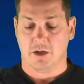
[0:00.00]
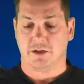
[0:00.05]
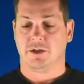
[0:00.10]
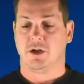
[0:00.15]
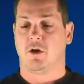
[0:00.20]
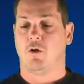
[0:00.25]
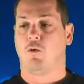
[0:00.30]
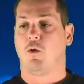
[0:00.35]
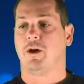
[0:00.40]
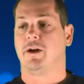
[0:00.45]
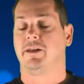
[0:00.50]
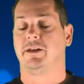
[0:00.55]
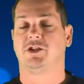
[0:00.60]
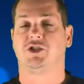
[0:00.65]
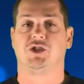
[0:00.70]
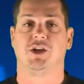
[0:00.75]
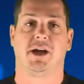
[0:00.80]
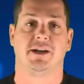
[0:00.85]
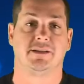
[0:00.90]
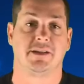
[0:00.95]
So one of the
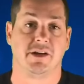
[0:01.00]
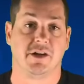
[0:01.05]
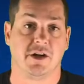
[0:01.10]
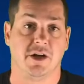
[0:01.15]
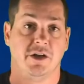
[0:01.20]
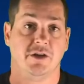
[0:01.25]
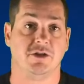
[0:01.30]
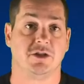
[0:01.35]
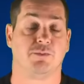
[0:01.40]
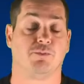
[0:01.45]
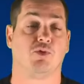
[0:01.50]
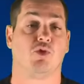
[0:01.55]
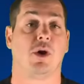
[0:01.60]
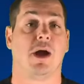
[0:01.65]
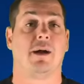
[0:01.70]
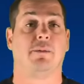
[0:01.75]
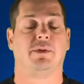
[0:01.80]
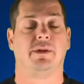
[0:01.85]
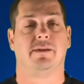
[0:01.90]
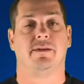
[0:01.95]
shots that you're gonna use
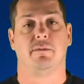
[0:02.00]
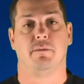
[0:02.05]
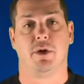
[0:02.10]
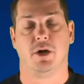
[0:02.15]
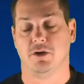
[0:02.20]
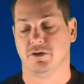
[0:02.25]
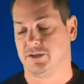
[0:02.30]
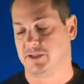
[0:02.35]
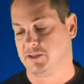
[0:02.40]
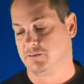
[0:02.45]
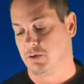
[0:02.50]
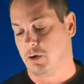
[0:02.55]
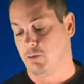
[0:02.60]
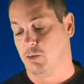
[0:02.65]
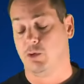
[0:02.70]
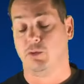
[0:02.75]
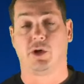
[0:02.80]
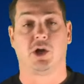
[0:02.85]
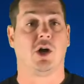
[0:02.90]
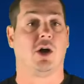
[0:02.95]
probably the most is what
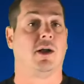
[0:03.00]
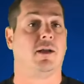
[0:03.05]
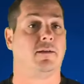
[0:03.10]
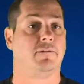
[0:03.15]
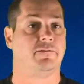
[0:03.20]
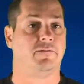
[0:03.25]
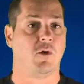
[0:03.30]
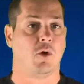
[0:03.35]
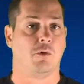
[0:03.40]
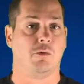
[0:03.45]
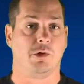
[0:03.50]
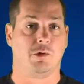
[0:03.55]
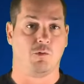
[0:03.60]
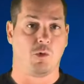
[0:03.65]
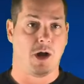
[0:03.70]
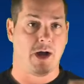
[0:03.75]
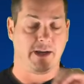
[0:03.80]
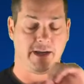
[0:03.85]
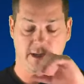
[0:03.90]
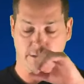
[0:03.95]
we would call a forward
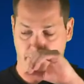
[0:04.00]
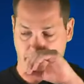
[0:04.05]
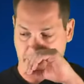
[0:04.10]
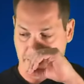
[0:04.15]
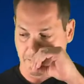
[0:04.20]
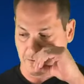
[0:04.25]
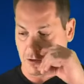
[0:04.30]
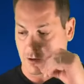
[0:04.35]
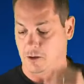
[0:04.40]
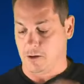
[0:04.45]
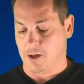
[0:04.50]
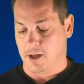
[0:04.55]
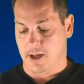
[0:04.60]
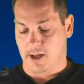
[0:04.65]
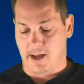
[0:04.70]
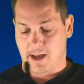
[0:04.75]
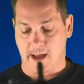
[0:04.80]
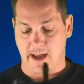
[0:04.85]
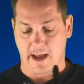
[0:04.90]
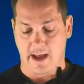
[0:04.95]
walking B-roll.
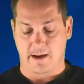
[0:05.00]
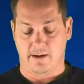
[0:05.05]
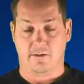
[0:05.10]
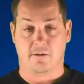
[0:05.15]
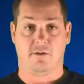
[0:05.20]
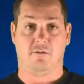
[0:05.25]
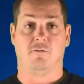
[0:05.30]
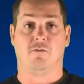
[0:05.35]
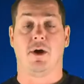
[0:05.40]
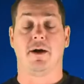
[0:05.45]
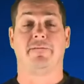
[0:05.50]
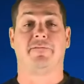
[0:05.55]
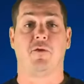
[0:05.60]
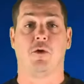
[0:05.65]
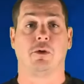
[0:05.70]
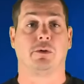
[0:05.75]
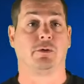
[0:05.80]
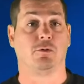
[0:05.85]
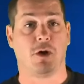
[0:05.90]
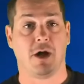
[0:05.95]
And what
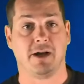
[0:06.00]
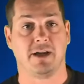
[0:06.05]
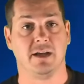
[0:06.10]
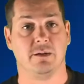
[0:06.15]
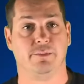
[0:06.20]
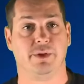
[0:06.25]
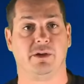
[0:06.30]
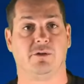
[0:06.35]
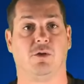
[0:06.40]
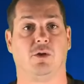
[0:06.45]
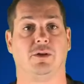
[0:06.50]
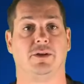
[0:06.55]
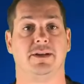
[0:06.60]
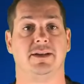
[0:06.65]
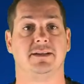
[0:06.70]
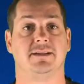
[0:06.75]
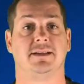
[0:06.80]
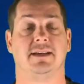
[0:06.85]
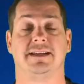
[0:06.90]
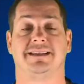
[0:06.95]
forward walking B-roll
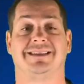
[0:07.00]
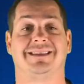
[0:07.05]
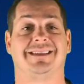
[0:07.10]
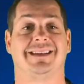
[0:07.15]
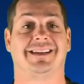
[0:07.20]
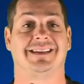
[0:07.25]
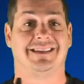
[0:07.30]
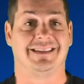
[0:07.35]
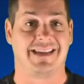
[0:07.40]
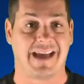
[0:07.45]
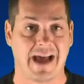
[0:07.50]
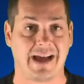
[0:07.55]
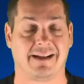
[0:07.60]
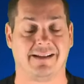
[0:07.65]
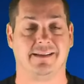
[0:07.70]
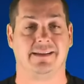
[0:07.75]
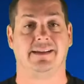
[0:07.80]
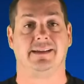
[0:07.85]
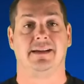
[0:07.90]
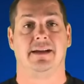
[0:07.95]
is
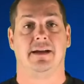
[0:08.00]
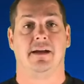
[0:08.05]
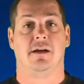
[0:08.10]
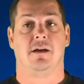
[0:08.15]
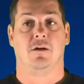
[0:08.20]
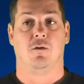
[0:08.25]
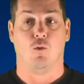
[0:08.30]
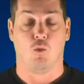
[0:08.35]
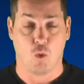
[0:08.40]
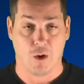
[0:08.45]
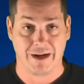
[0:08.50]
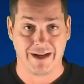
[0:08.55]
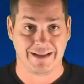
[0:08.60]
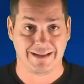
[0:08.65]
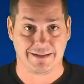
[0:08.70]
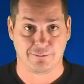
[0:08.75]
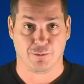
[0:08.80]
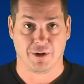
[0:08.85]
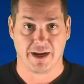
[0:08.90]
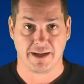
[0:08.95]
exactly what
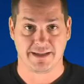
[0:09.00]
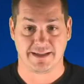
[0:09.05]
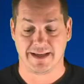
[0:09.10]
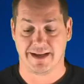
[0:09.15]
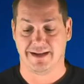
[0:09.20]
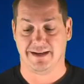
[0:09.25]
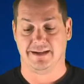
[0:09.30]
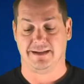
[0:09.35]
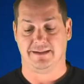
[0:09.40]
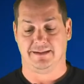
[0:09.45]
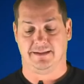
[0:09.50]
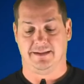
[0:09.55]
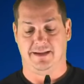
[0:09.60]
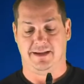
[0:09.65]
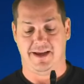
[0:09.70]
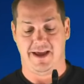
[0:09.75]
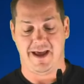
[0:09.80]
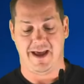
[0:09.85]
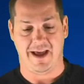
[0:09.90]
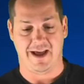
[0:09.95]
I said it is.
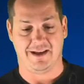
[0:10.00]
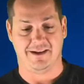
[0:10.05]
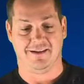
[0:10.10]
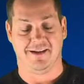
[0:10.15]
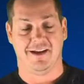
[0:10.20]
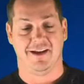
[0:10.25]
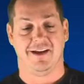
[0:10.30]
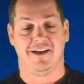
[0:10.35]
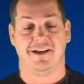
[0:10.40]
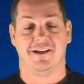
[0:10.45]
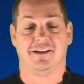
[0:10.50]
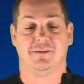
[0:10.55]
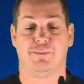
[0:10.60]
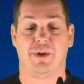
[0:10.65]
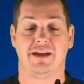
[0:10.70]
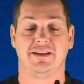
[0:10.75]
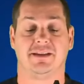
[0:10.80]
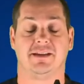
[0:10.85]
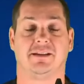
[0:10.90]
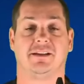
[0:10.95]
And
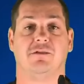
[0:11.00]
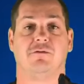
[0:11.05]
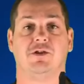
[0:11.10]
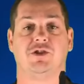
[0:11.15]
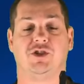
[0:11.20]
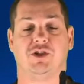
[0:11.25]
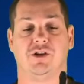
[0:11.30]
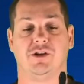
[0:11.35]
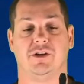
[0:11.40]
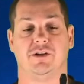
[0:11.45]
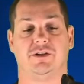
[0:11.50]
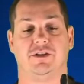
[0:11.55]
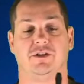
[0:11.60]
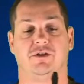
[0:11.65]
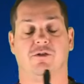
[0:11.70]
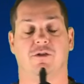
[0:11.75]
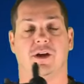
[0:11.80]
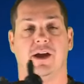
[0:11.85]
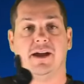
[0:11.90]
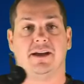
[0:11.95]
basically what you're gonna
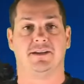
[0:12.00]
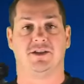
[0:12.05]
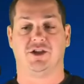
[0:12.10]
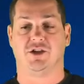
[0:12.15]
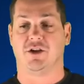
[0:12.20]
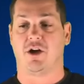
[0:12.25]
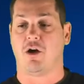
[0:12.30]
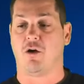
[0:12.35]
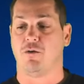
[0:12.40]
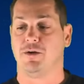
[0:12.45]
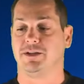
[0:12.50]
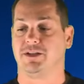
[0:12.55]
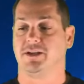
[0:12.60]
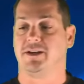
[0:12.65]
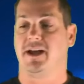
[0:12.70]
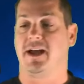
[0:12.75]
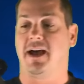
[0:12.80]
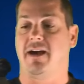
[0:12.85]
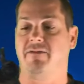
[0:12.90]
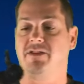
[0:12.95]
do is you're always
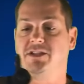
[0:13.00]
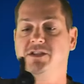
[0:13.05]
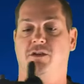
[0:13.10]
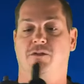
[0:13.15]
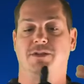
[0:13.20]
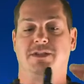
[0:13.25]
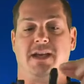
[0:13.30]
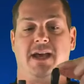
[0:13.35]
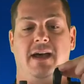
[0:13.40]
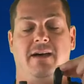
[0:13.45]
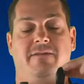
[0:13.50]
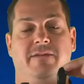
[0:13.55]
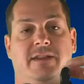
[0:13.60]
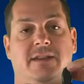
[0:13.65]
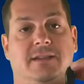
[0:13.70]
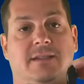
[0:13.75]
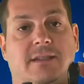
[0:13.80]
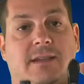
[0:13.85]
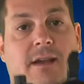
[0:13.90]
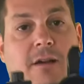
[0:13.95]
gonna obviously always have
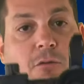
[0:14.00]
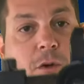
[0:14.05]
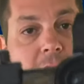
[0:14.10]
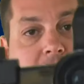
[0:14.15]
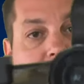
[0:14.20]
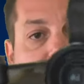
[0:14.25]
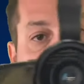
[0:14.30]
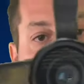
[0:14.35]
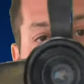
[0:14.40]
this wide angle